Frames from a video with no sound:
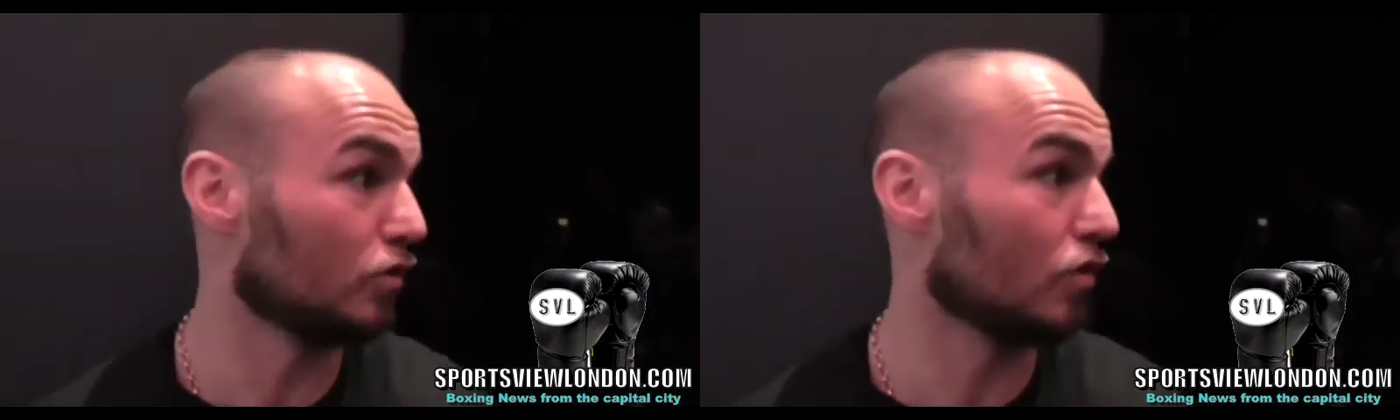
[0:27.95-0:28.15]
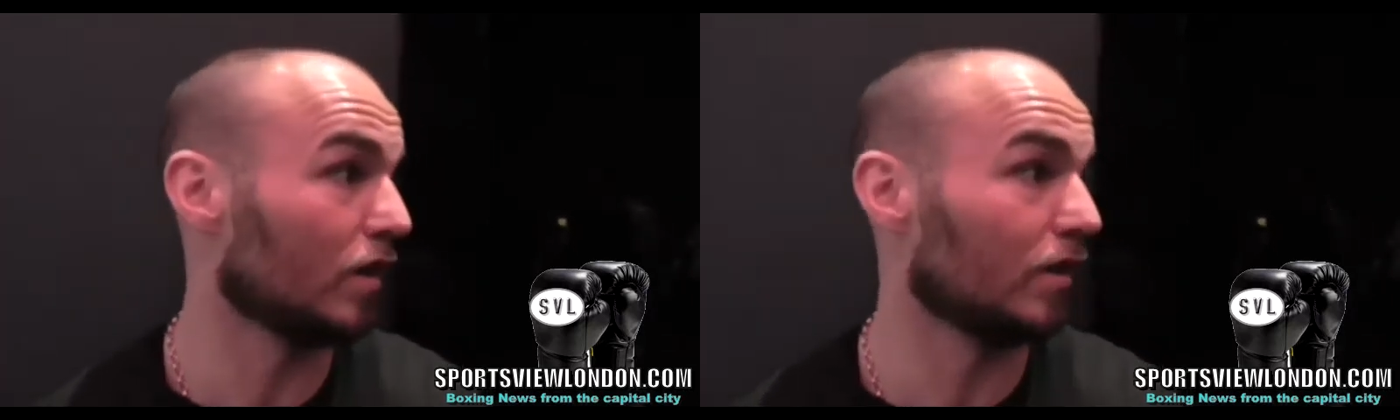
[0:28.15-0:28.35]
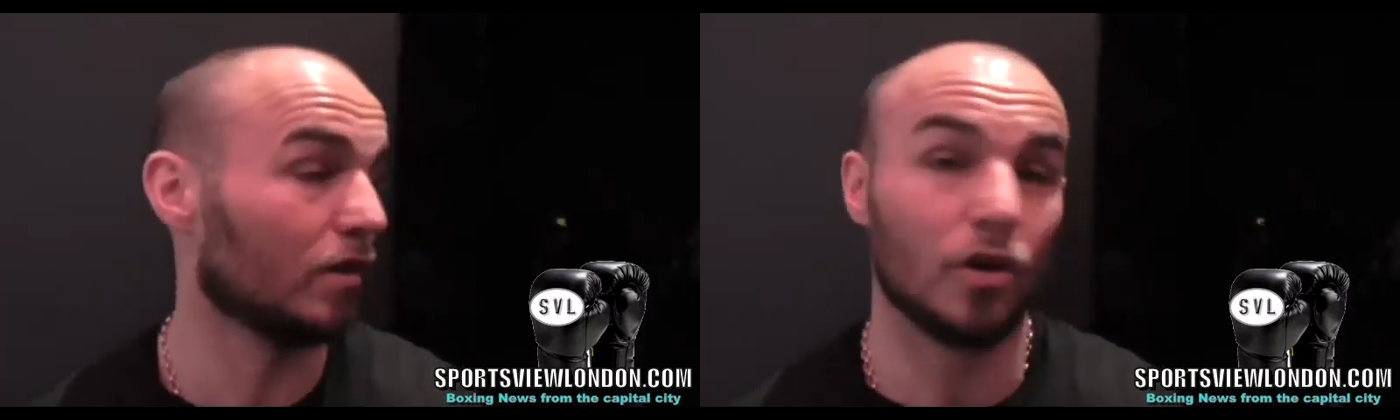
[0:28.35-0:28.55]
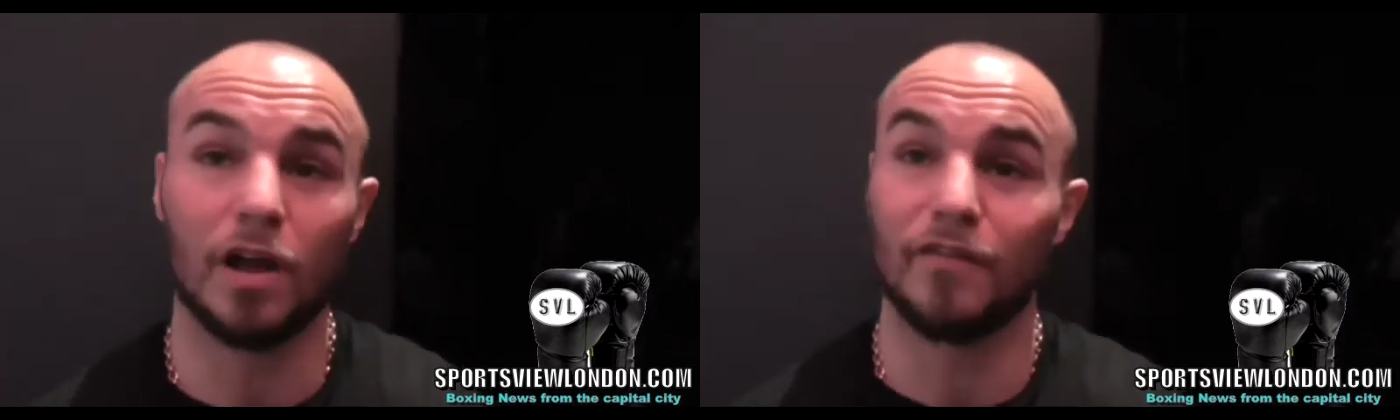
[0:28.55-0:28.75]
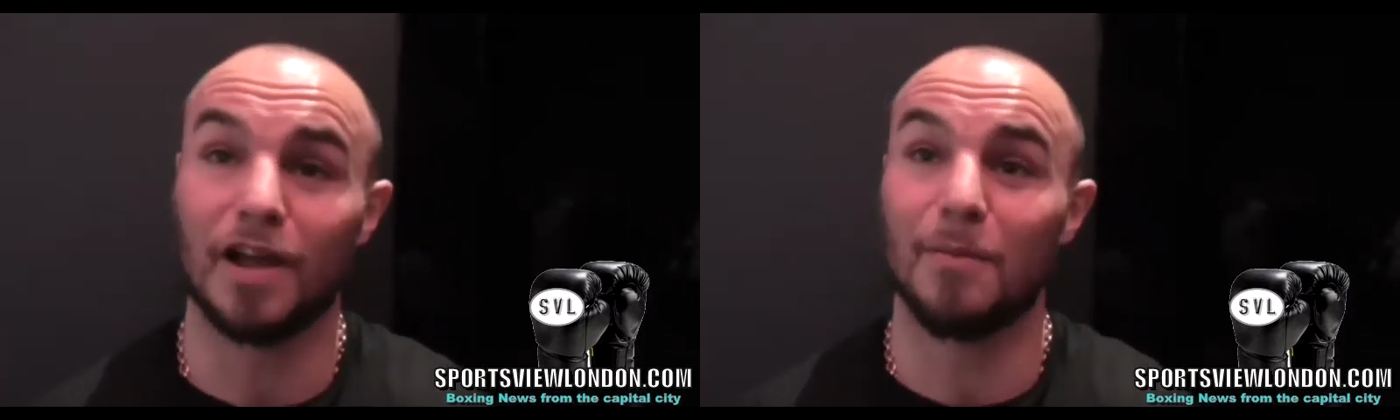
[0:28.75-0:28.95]
training the
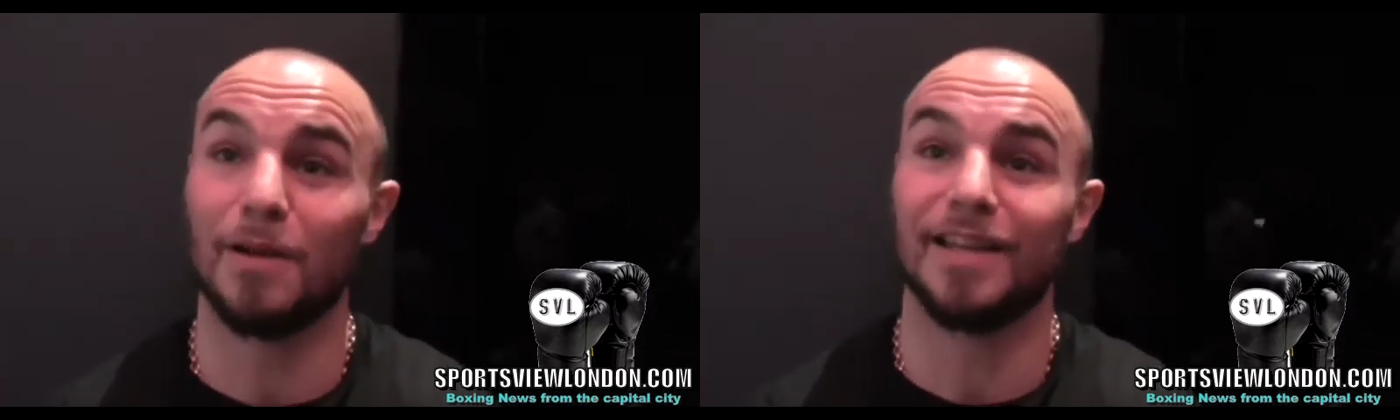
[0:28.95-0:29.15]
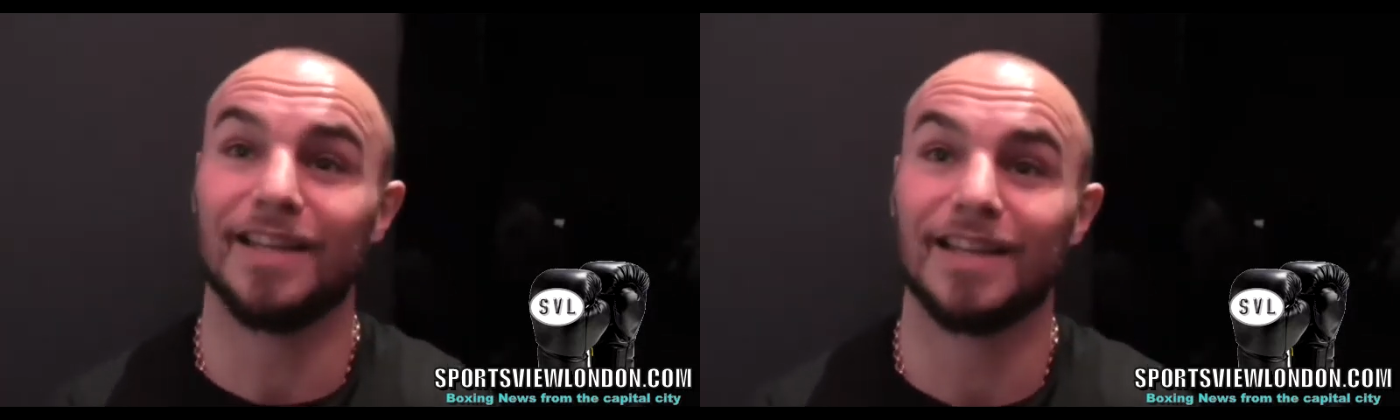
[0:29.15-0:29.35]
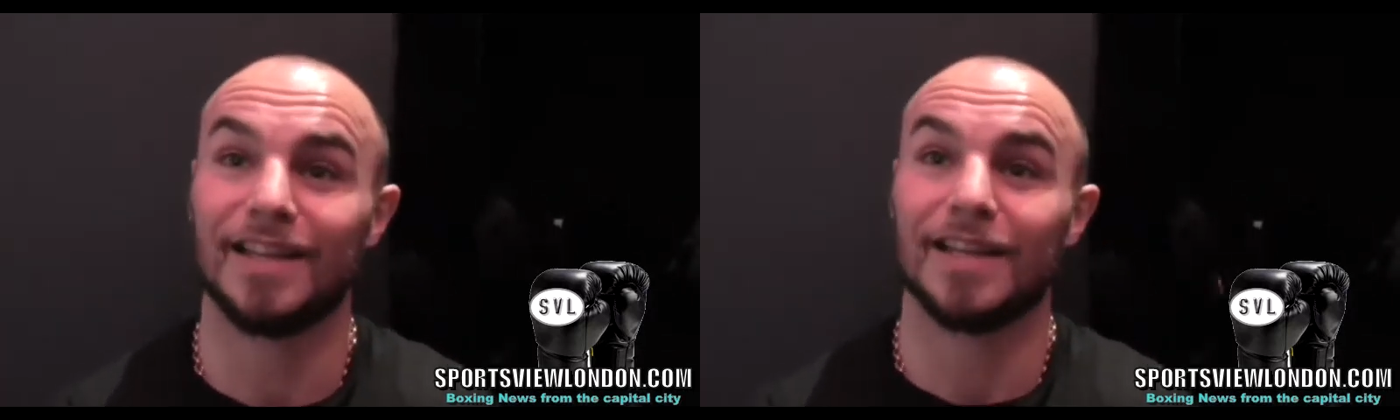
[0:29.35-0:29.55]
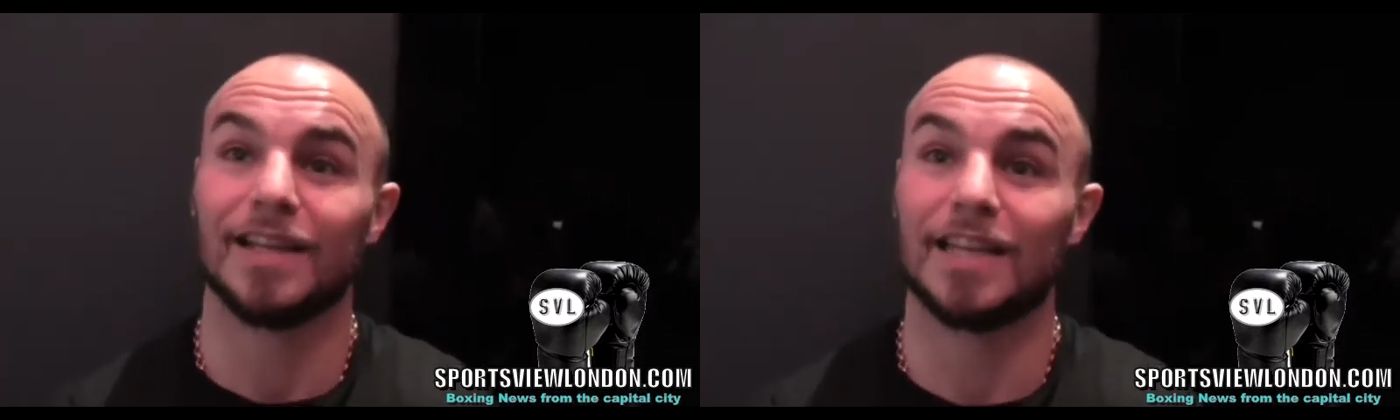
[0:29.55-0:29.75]
life out of me, yeah.